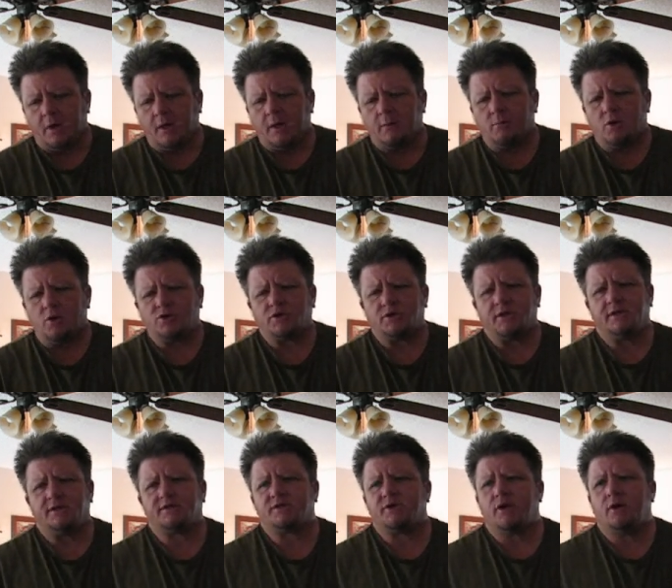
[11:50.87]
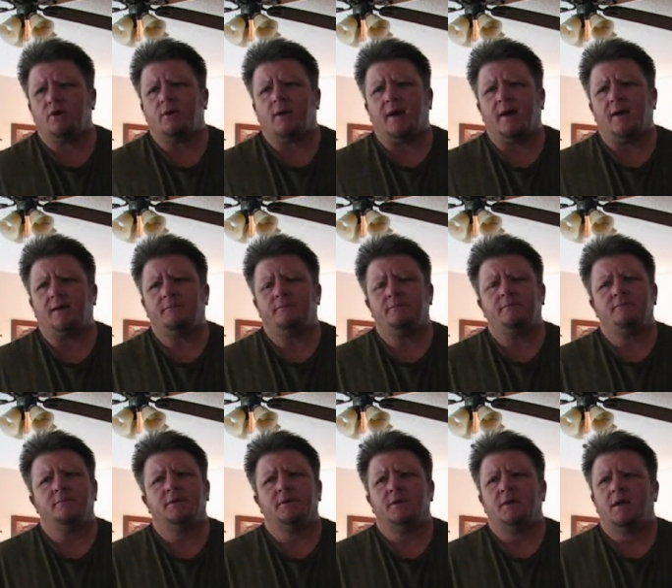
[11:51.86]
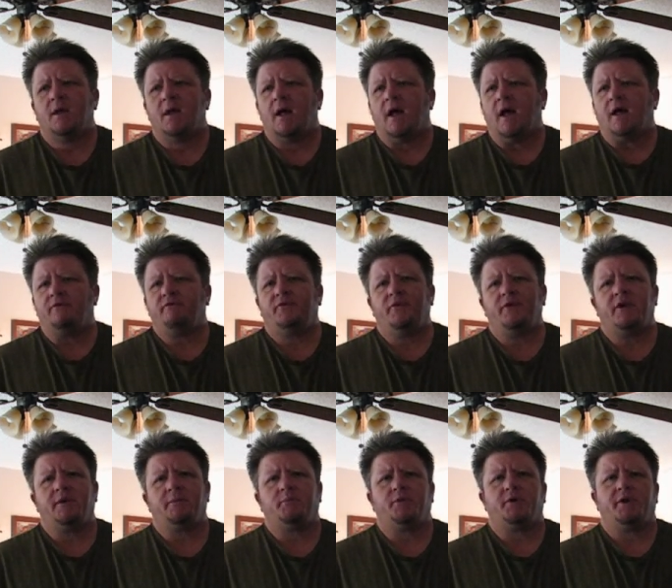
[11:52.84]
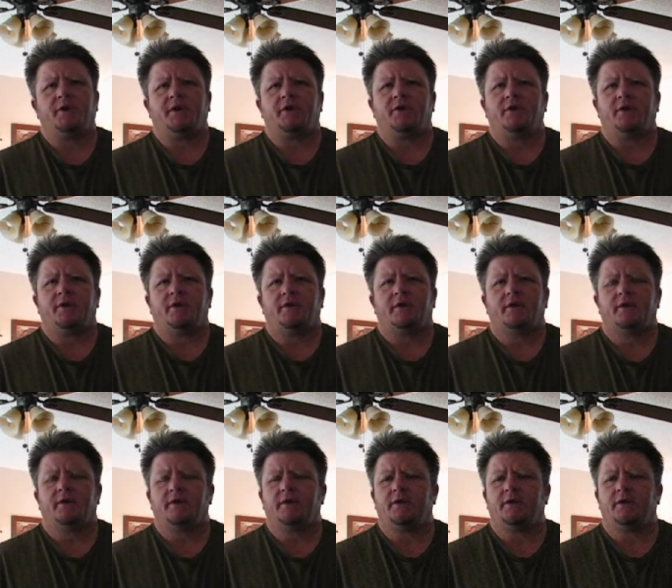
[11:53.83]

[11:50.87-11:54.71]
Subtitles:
Emotionally, so I'm feeling pretty good,